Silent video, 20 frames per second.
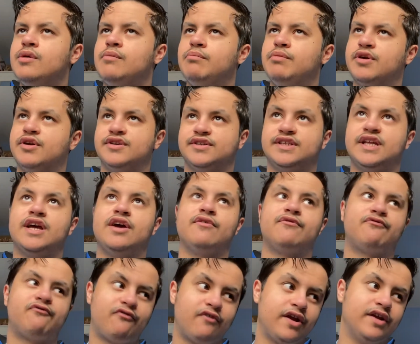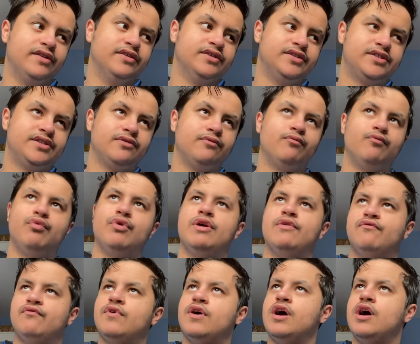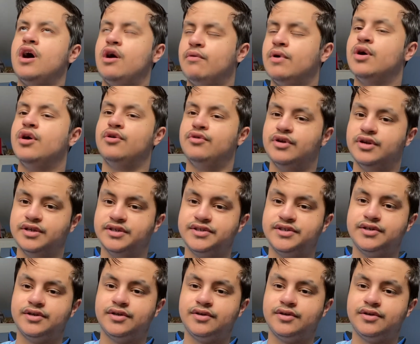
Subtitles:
because they are friends with our owners.